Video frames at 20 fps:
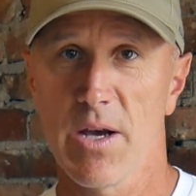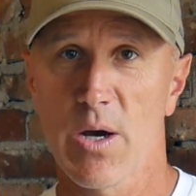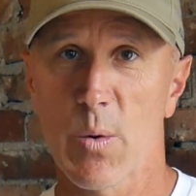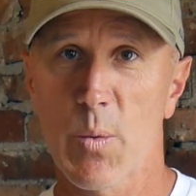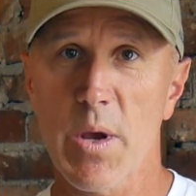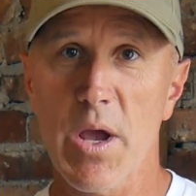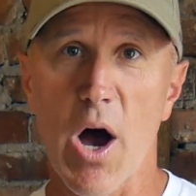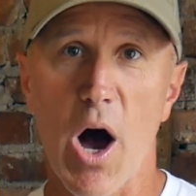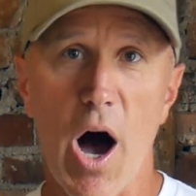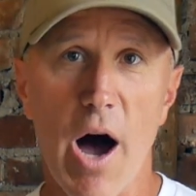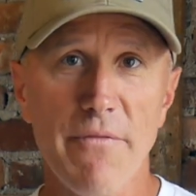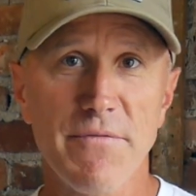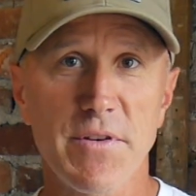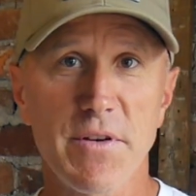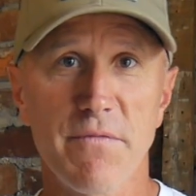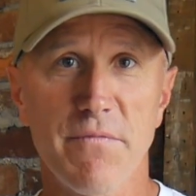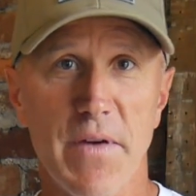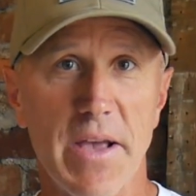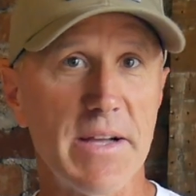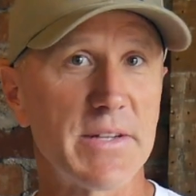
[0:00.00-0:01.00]
We
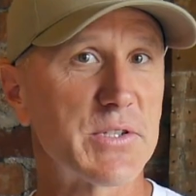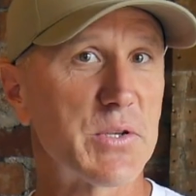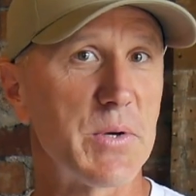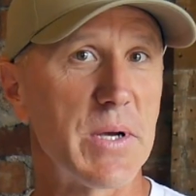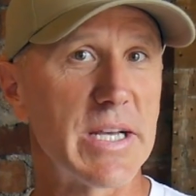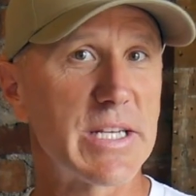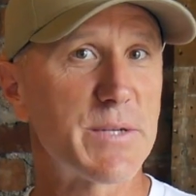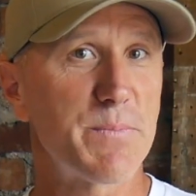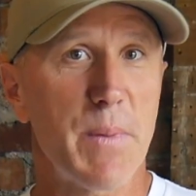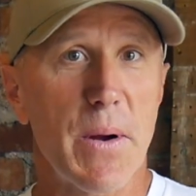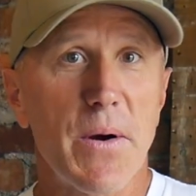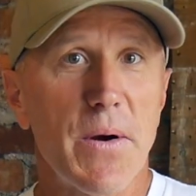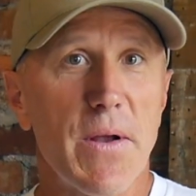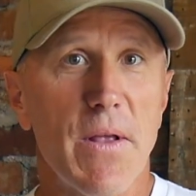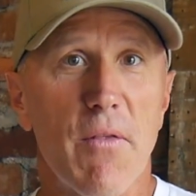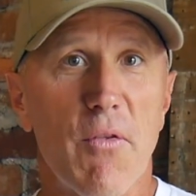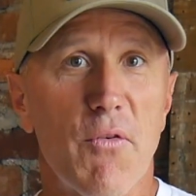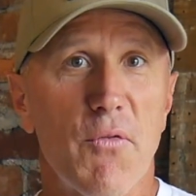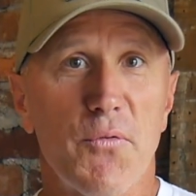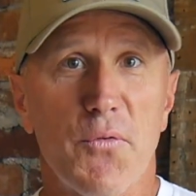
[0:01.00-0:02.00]
often fail to
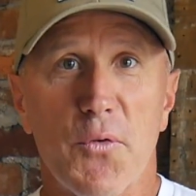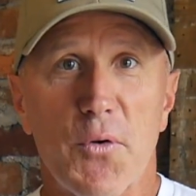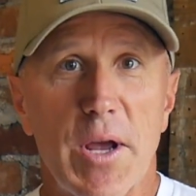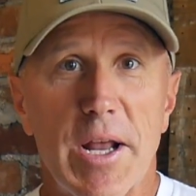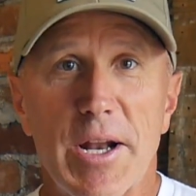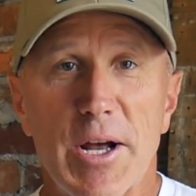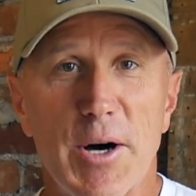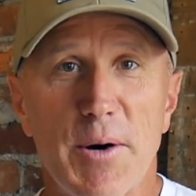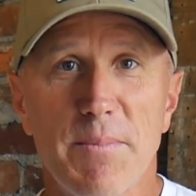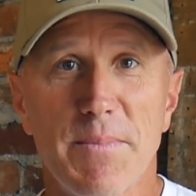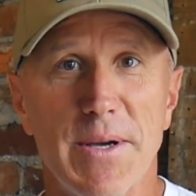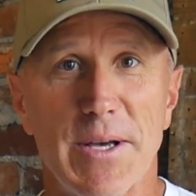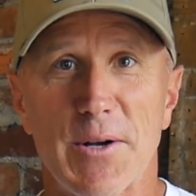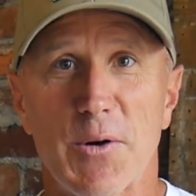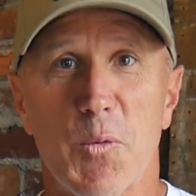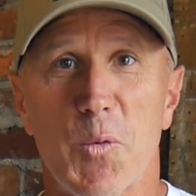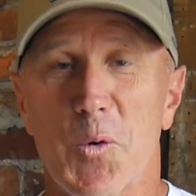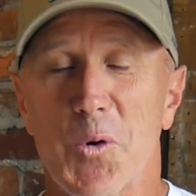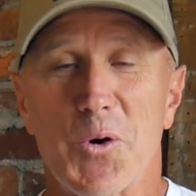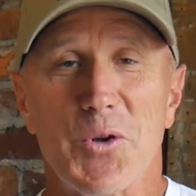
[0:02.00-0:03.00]
experience freedom in
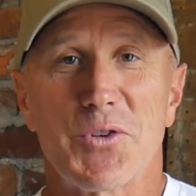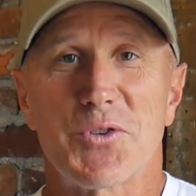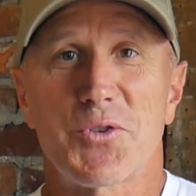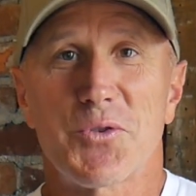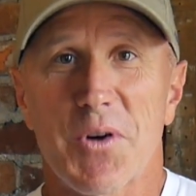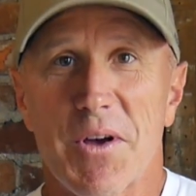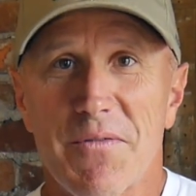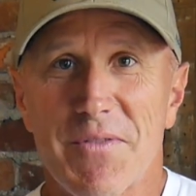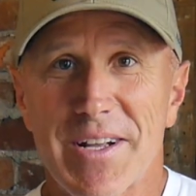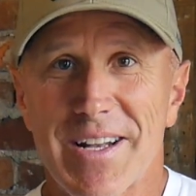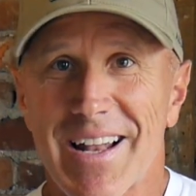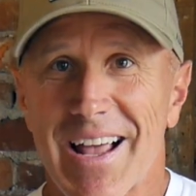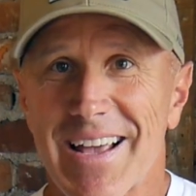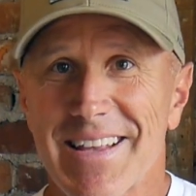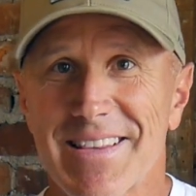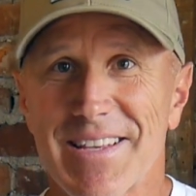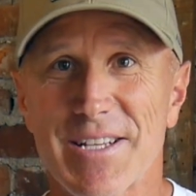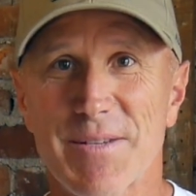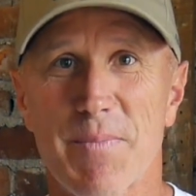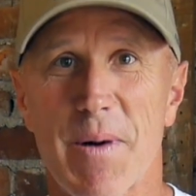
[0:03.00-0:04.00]
a world driven
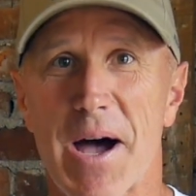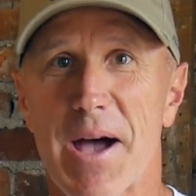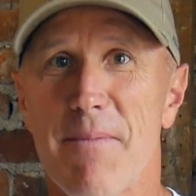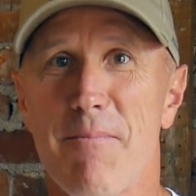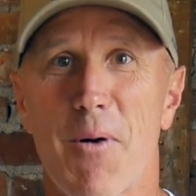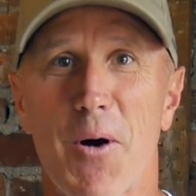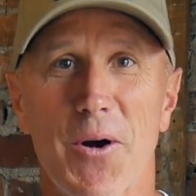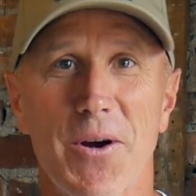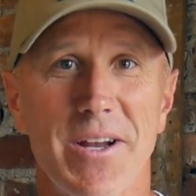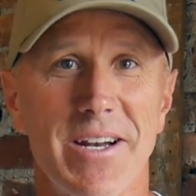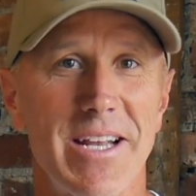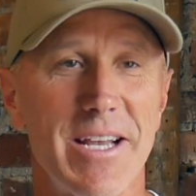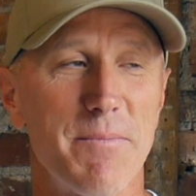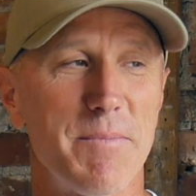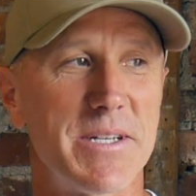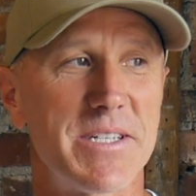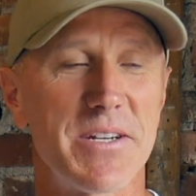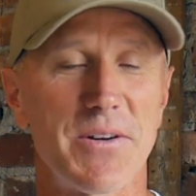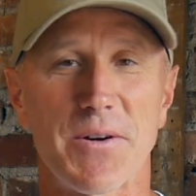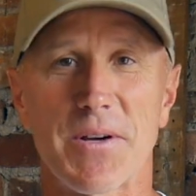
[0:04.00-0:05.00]
like this by marketing and
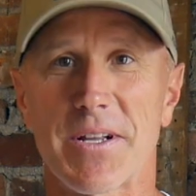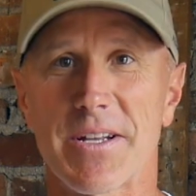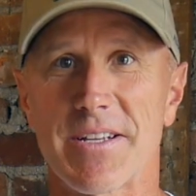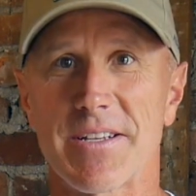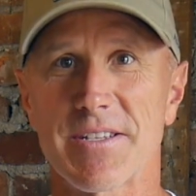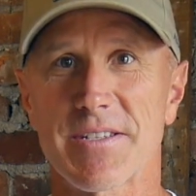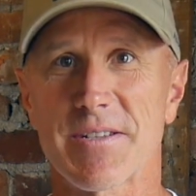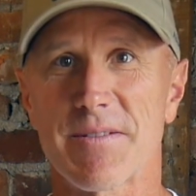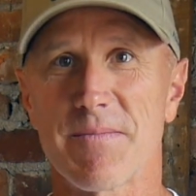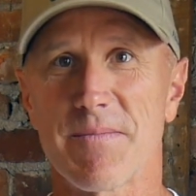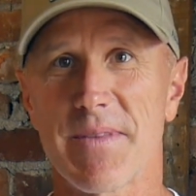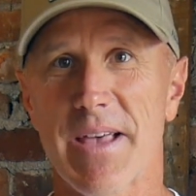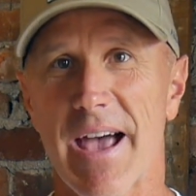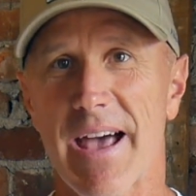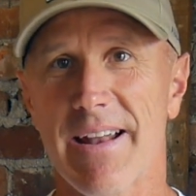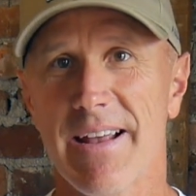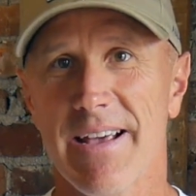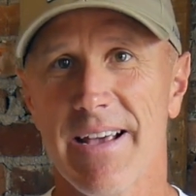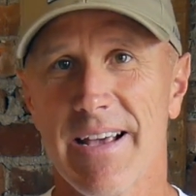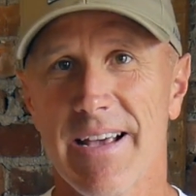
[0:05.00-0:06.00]
materialism
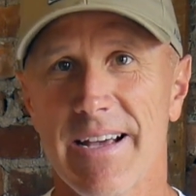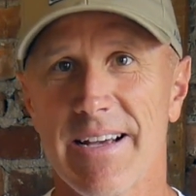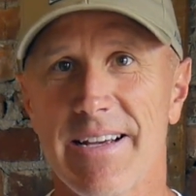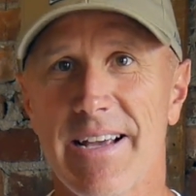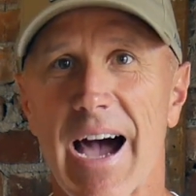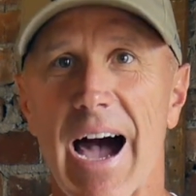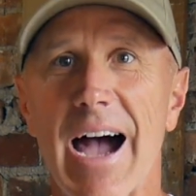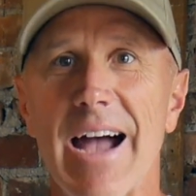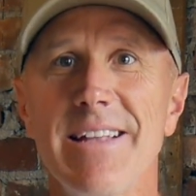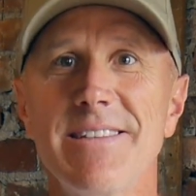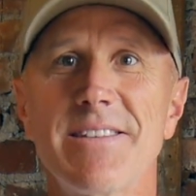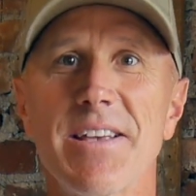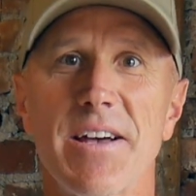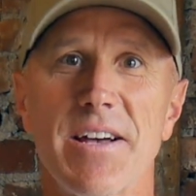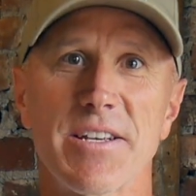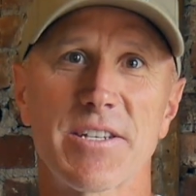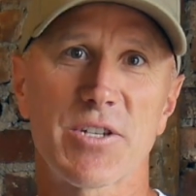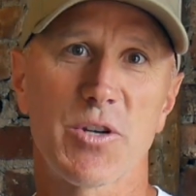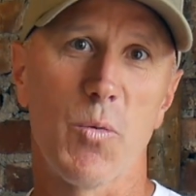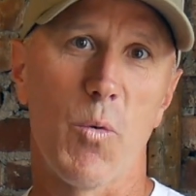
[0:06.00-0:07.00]
that guides
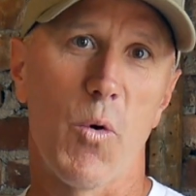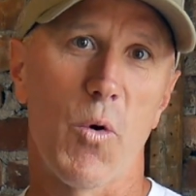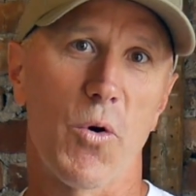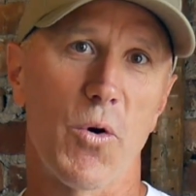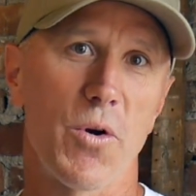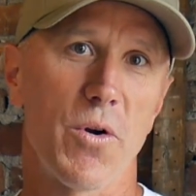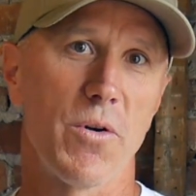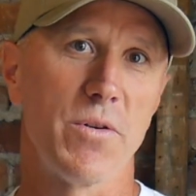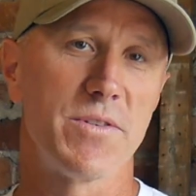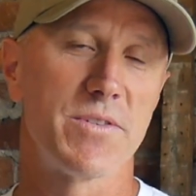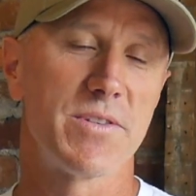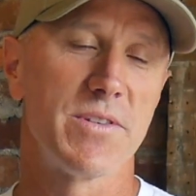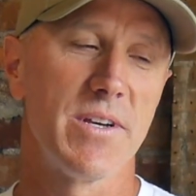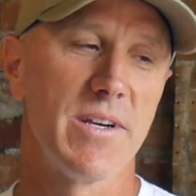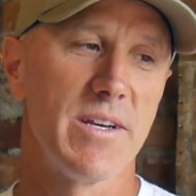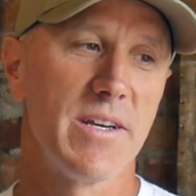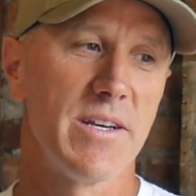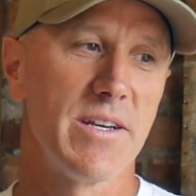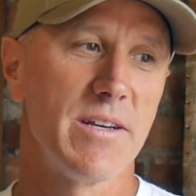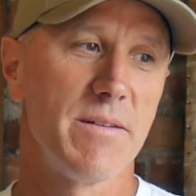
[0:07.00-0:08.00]
us towards
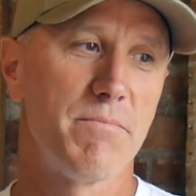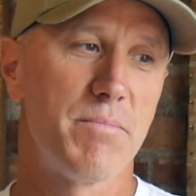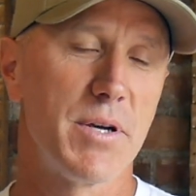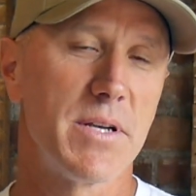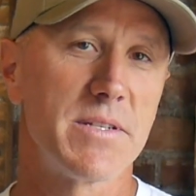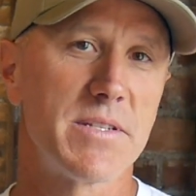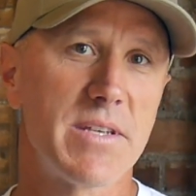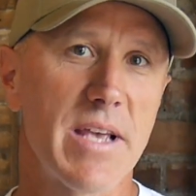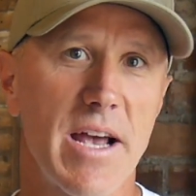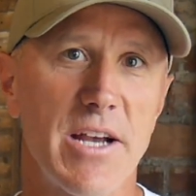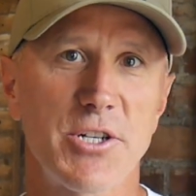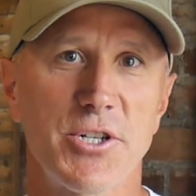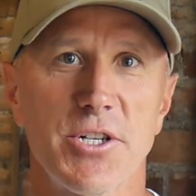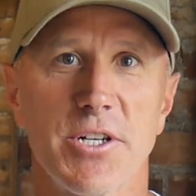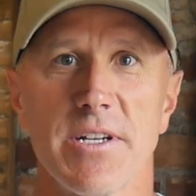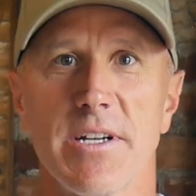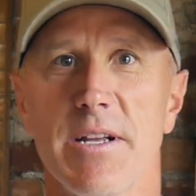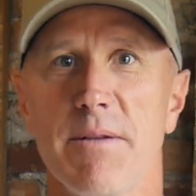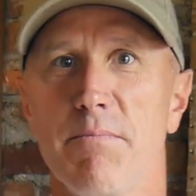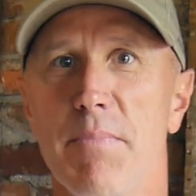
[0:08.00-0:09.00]

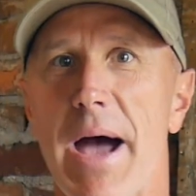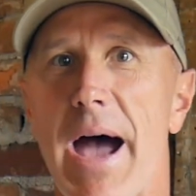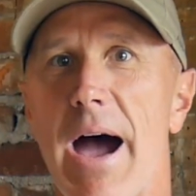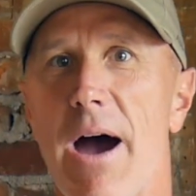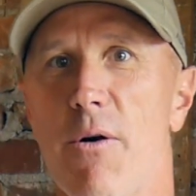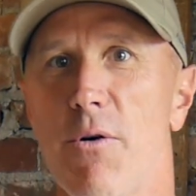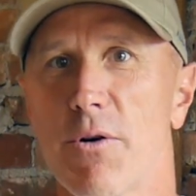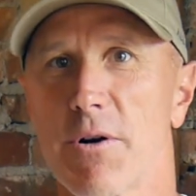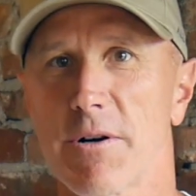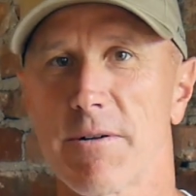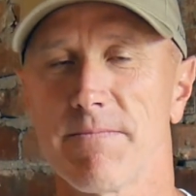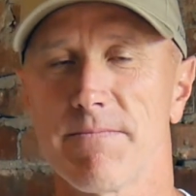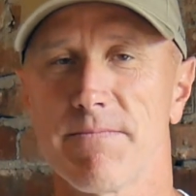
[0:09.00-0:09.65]
possession and power.